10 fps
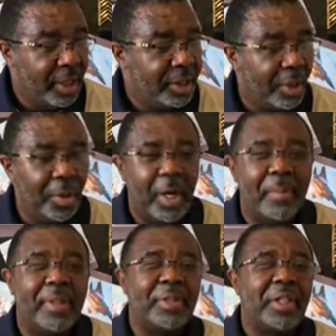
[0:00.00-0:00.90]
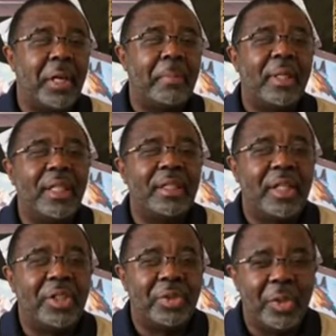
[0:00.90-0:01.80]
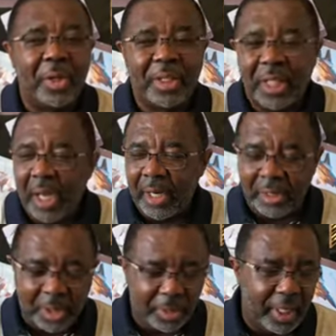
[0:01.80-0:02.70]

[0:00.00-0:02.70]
So uh, Minister Kim, please let your daughter Kiana know